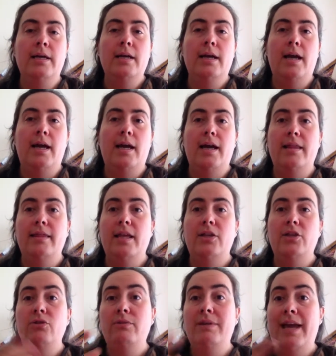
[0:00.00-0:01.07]
And then
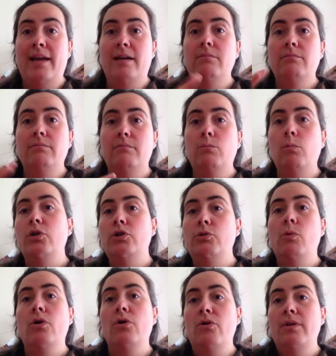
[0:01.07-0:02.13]
you get what you
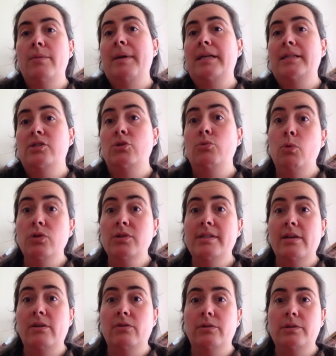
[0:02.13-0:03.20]
want on the base you want it
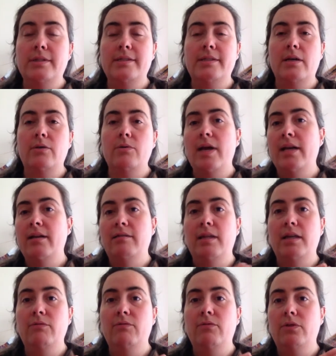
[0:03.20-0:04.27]
on. So
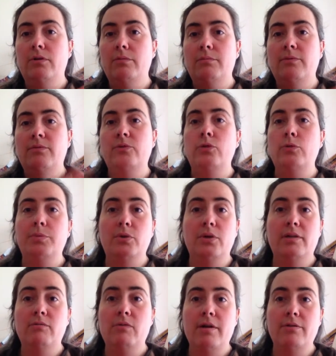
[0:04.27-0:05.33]
anything from 4-ply
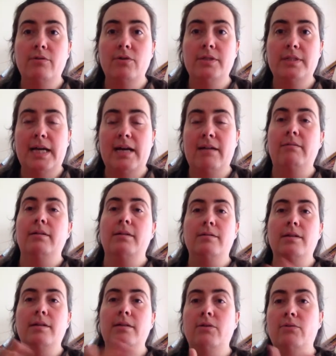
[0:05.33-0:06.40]
right through to Aran, and
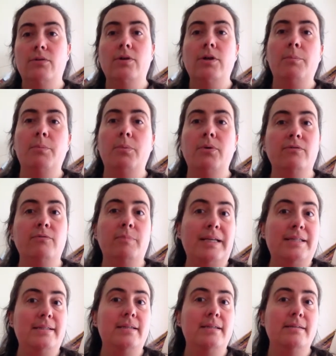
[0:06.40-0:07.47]
then there are a number of
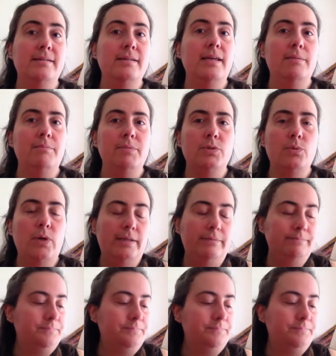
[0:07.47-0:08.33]
bases in between.